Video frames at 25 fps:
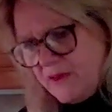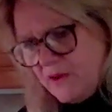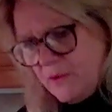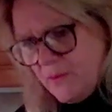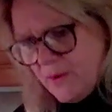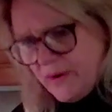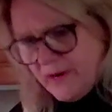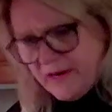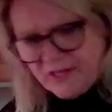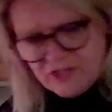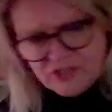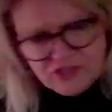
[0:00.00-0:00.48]
that
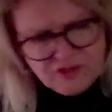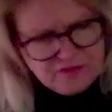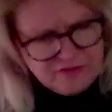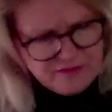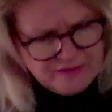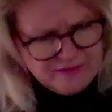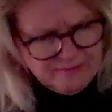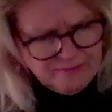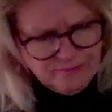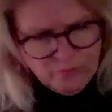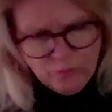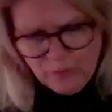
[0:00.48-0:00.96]
you want to
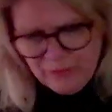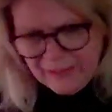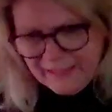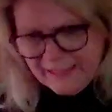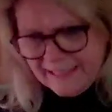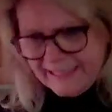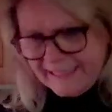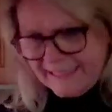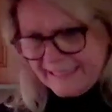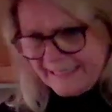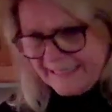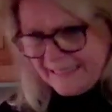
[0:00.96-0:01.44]
just
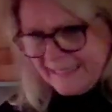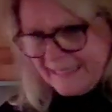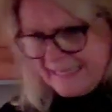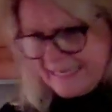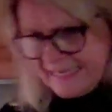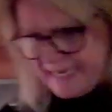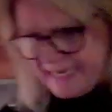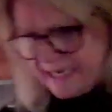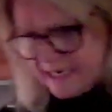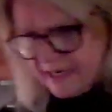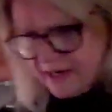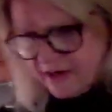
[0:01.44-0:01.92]

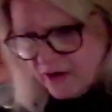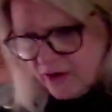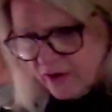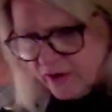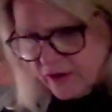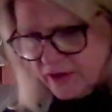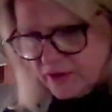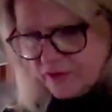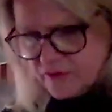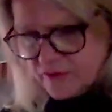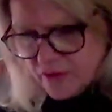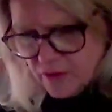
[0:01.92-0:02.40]
willy-nilly eat it
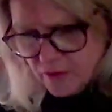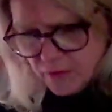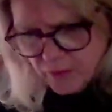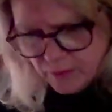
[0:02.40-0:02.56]
on its